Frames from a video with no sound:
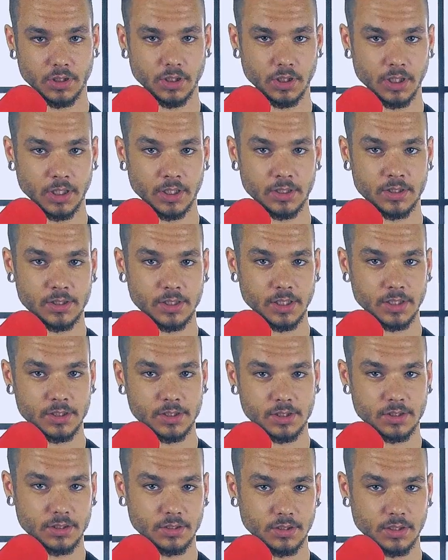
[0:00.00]

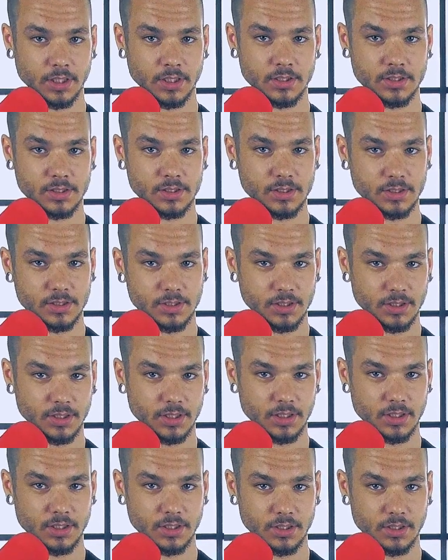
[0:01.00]
it's
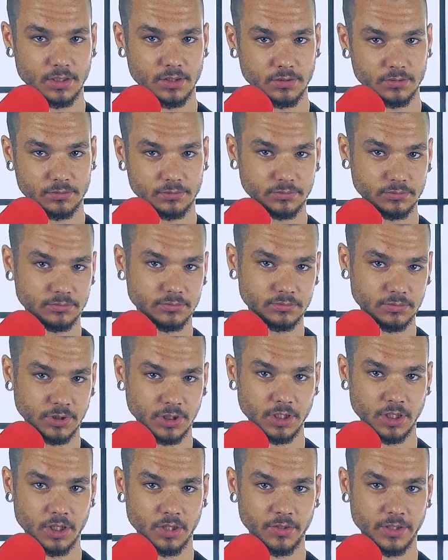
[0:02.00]

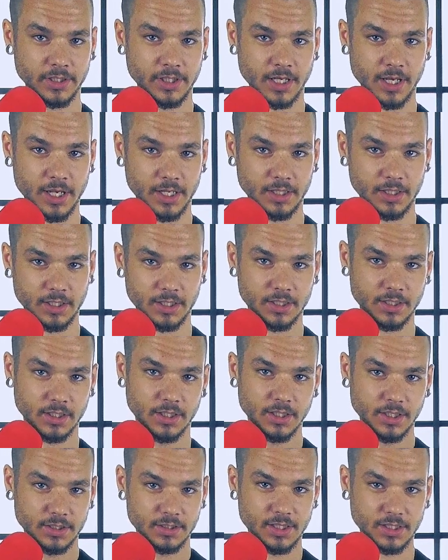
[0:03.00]
you know, it kind
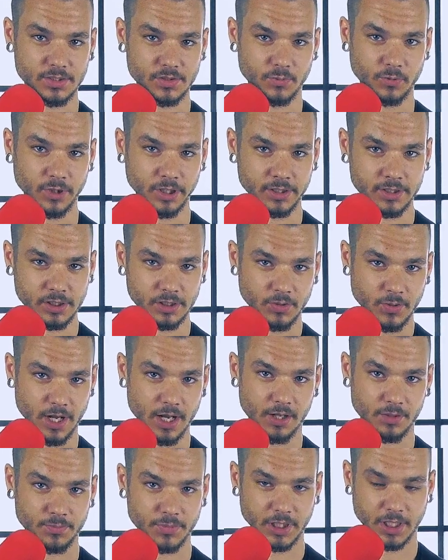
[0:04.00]
of doesn't work too
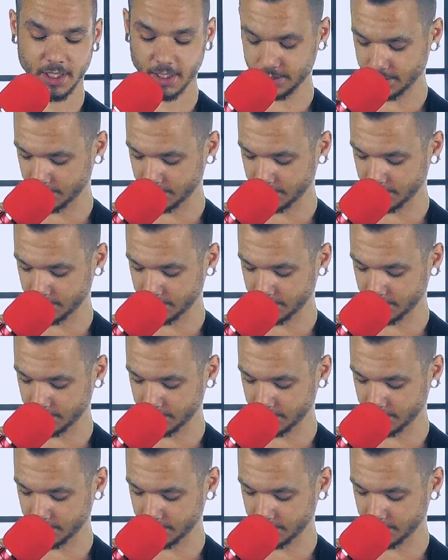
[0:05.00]
well, because